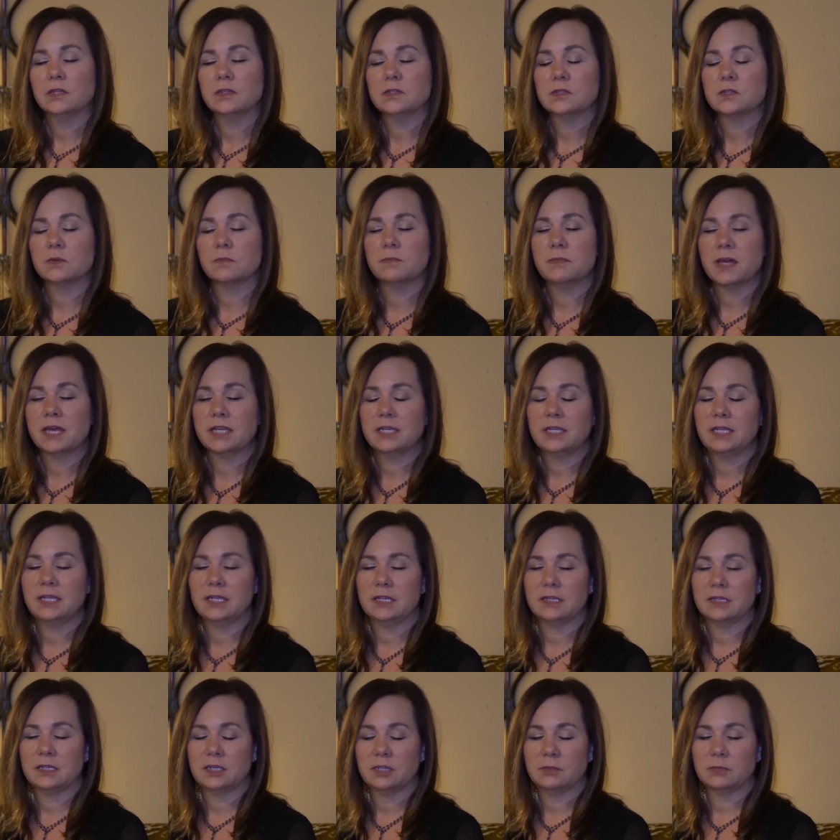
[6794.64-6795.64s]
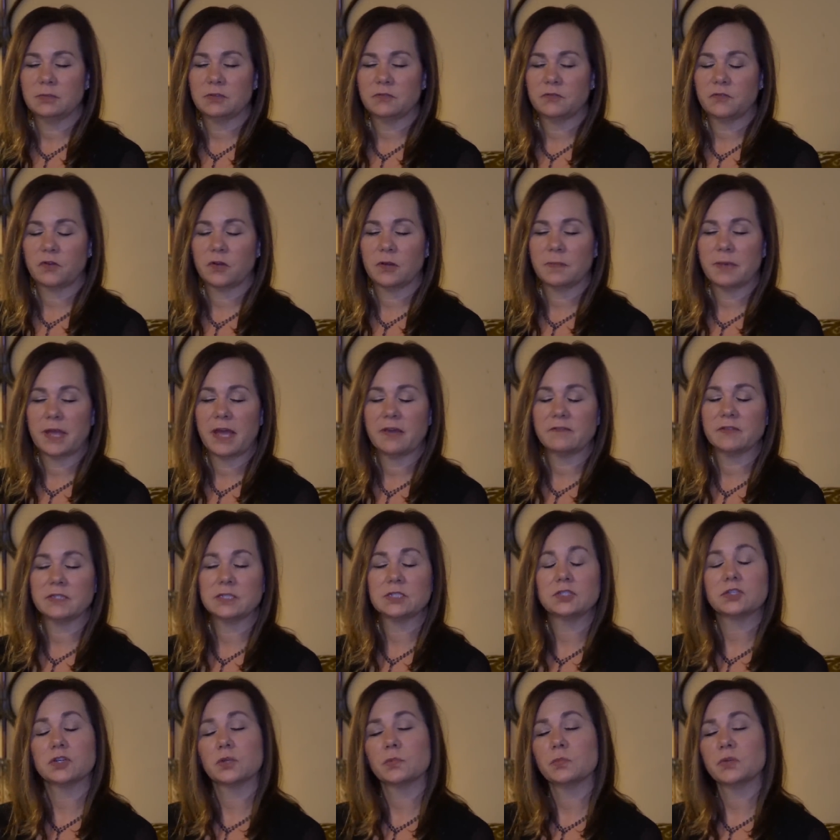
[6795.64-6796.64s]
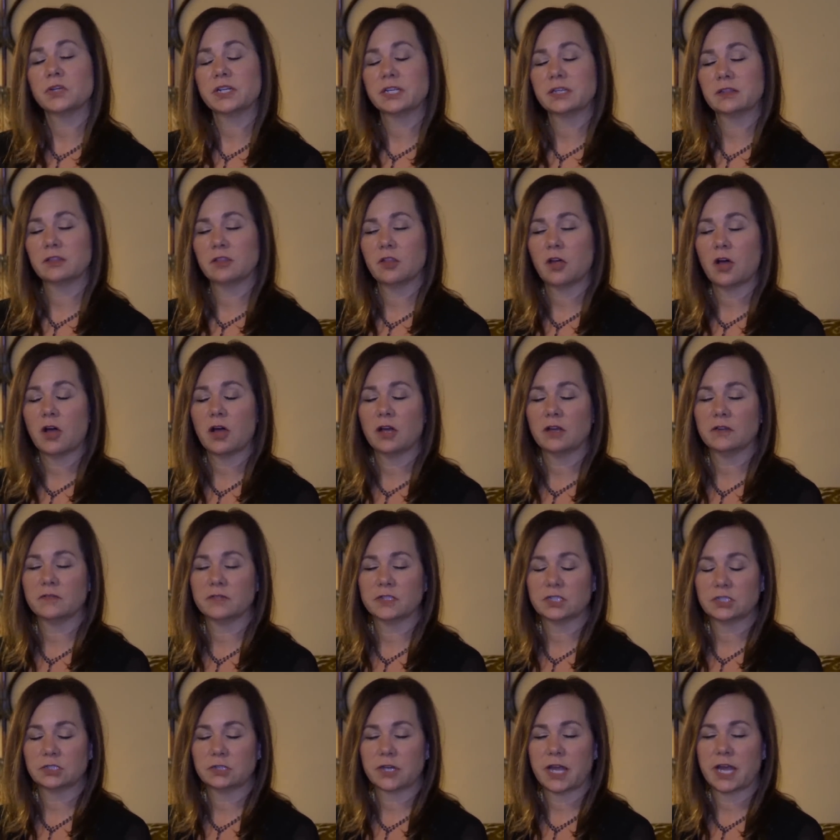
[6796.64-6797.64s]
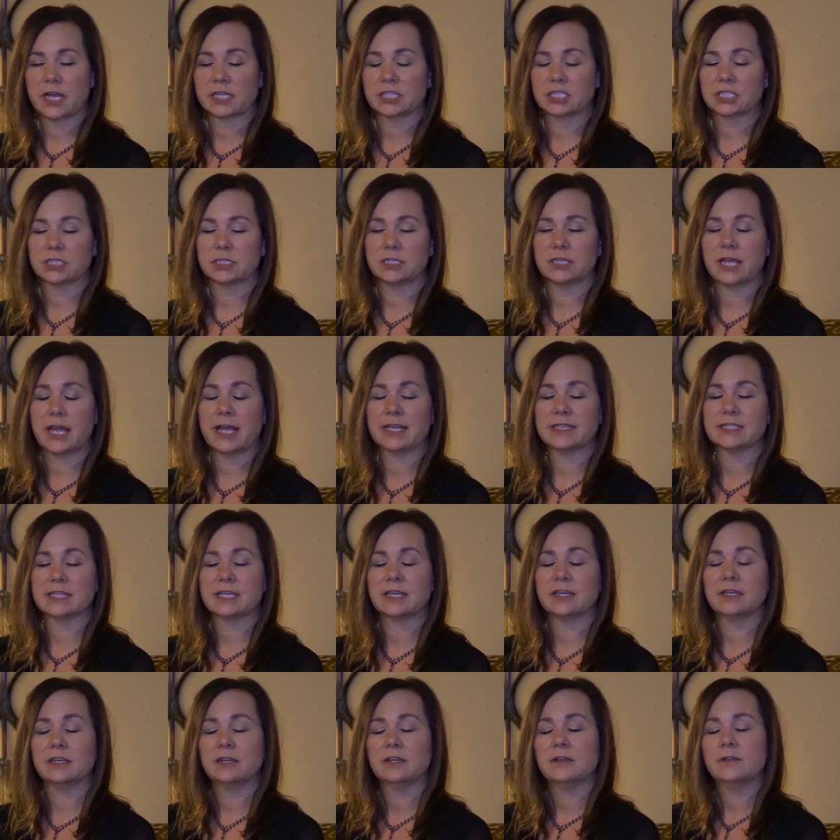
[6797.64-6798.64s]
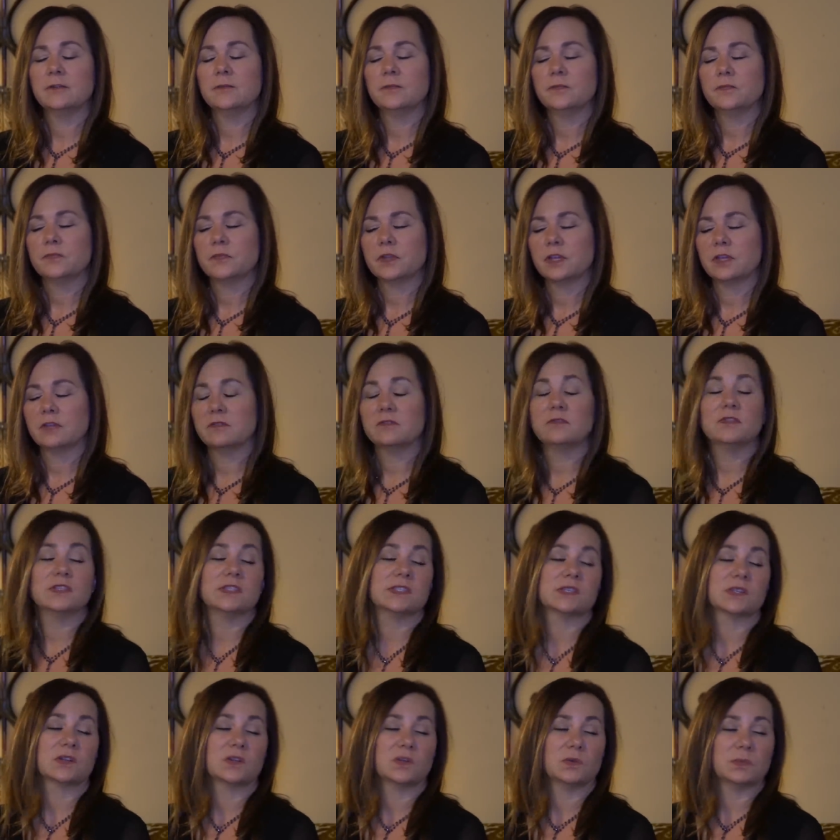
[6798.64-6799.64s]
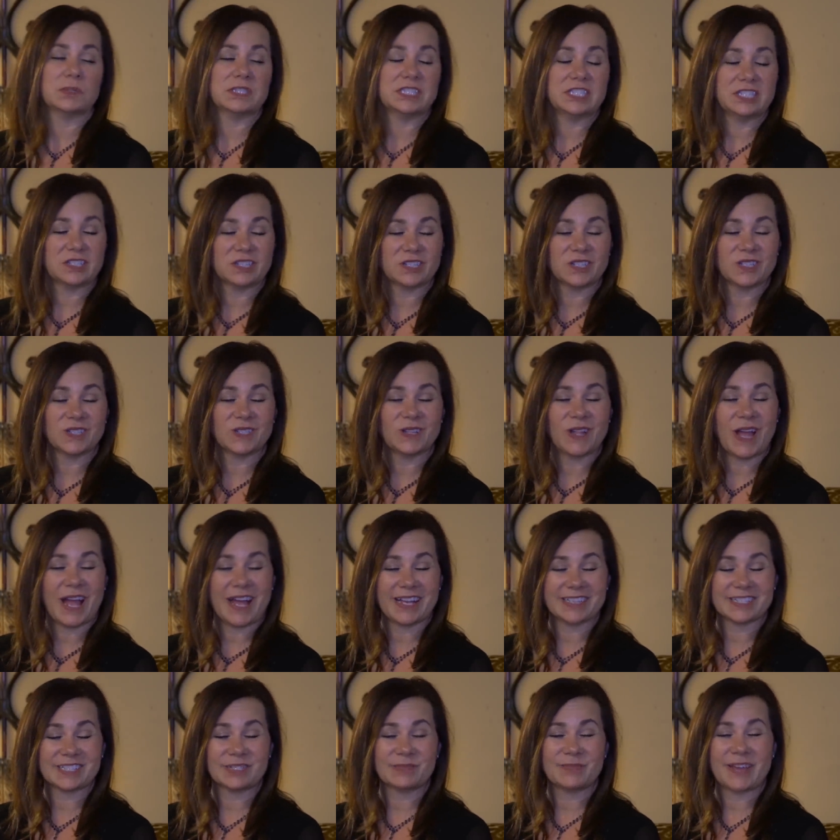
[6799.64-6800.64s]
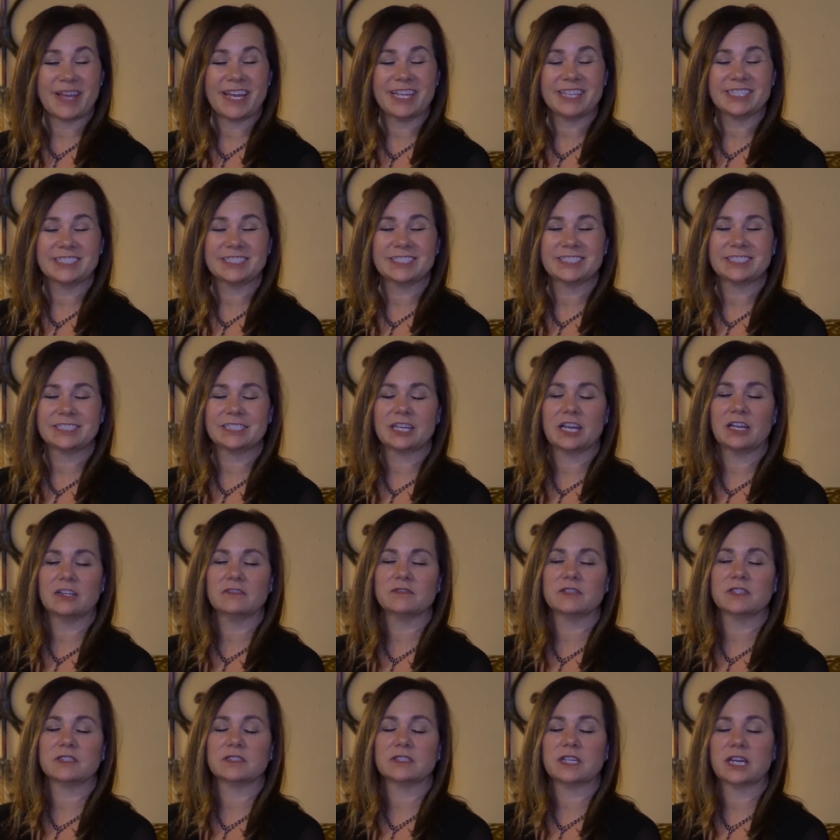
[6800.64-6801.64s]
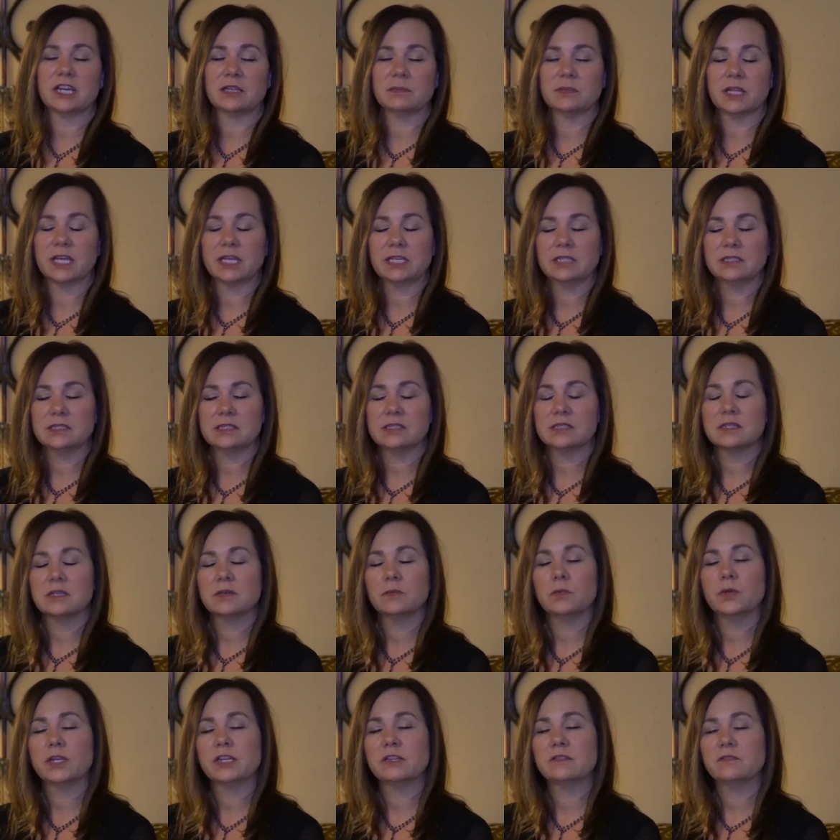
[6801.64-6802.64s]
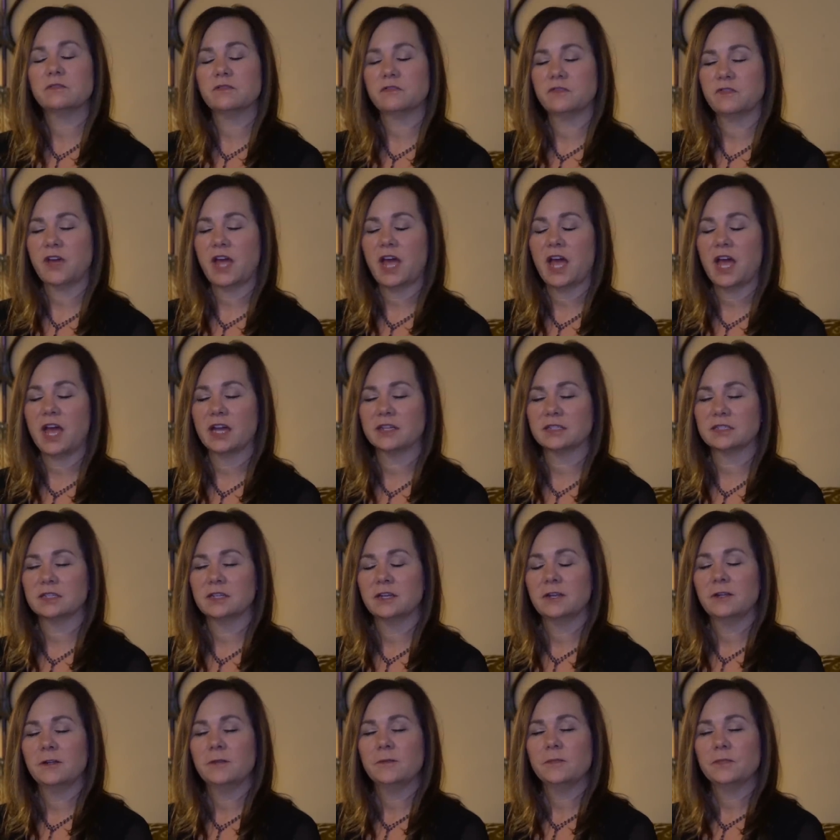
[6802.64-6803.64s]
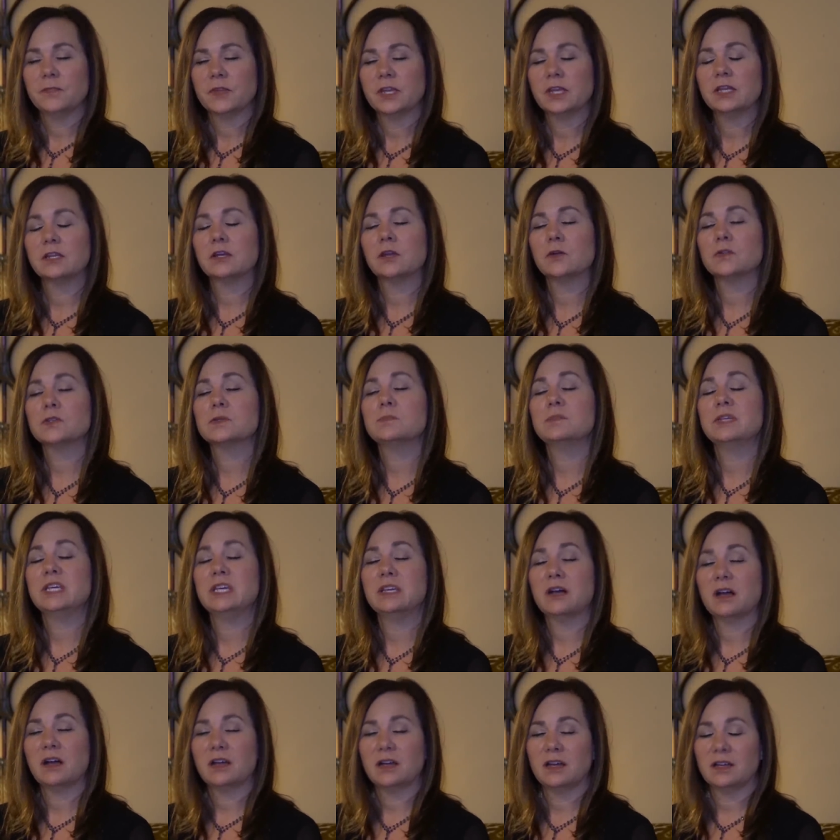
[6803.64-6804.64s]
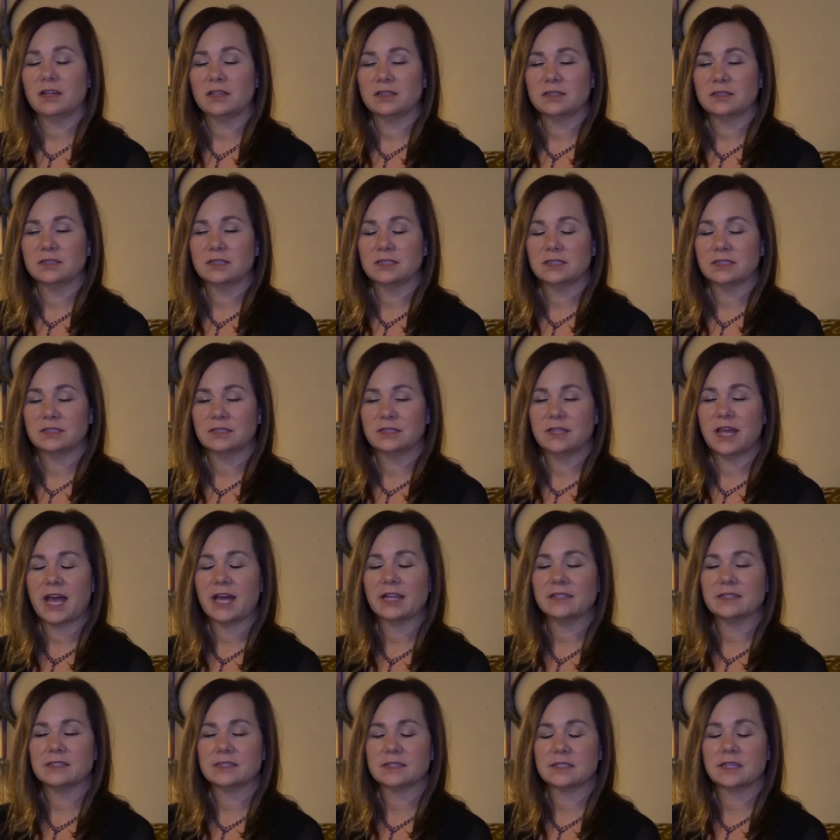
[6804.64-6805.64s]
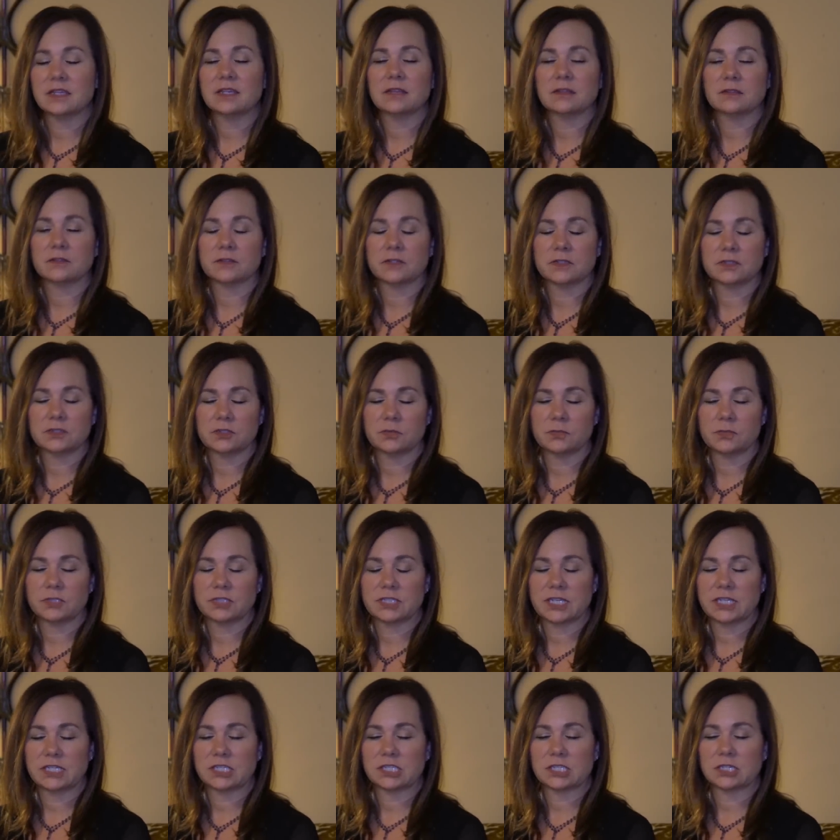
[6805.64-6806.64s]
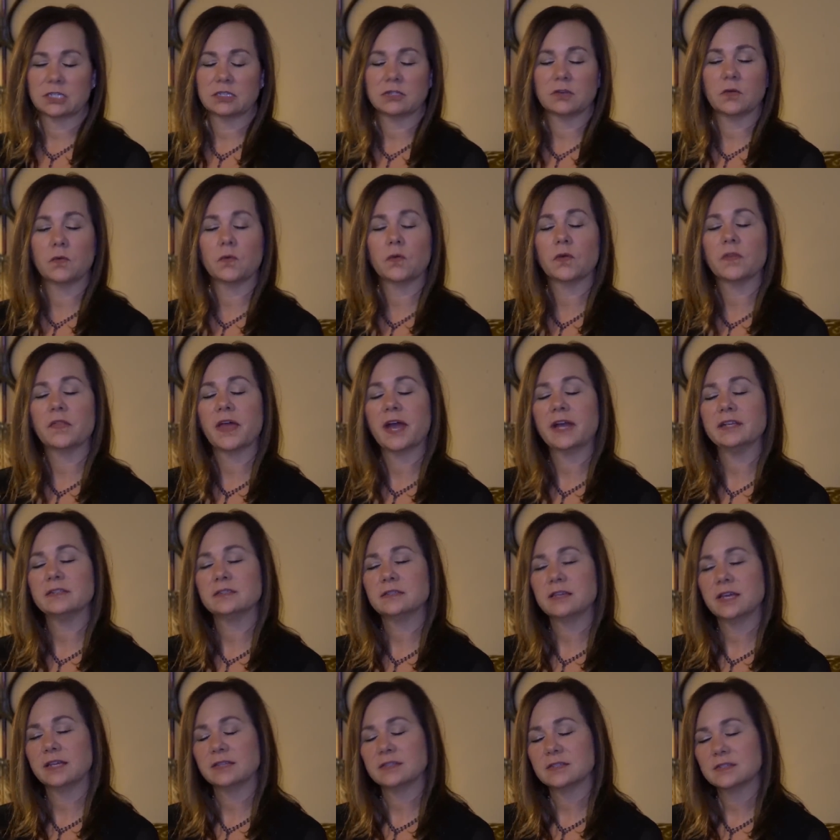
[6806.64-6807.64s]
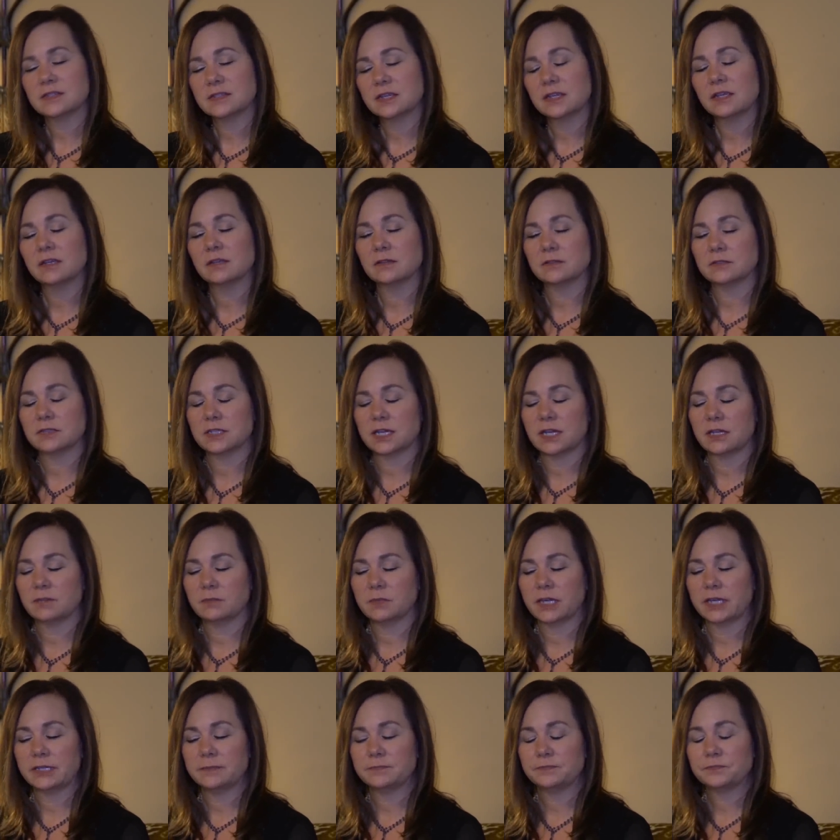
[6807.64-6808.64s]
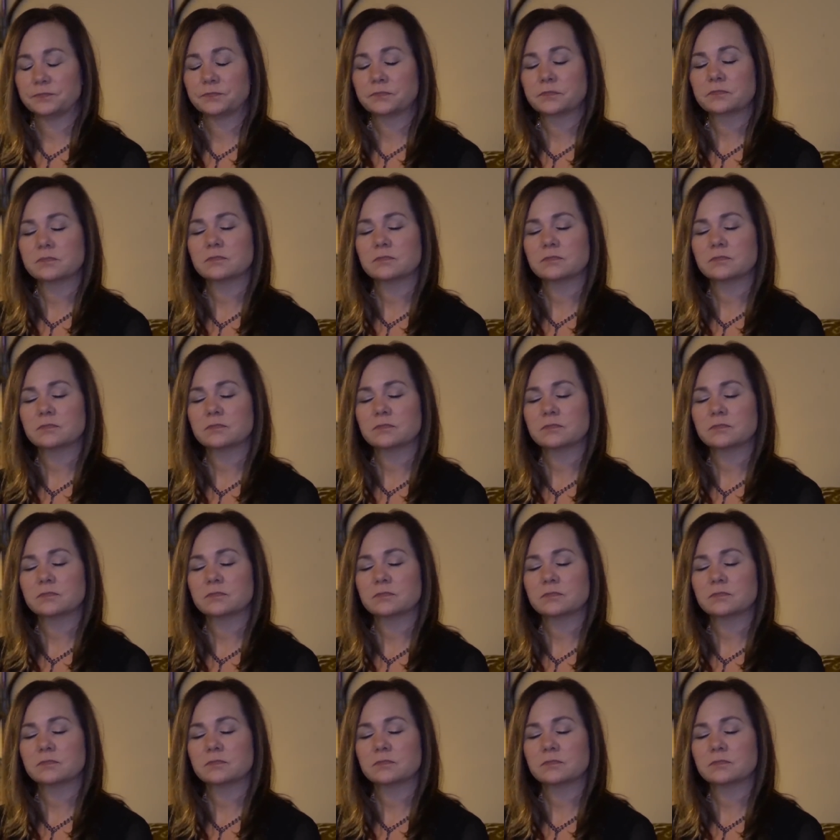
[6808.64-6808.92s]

So many in human form have interpreted law of attraction as a, a physical material aspect of their timelines, when in fact it goes beyond that singular interpretation or that, that singular timeline.